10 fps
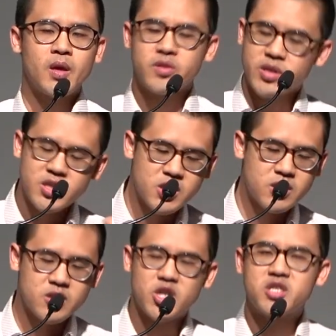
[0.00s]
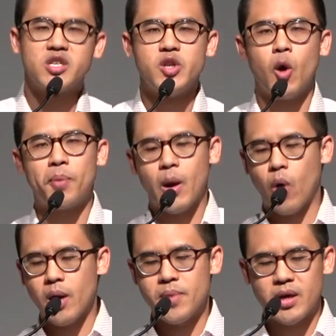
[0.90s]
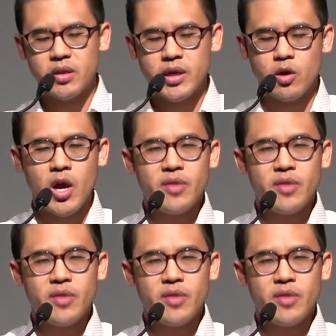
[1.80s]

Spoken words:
This is just a note, but I want to be clear.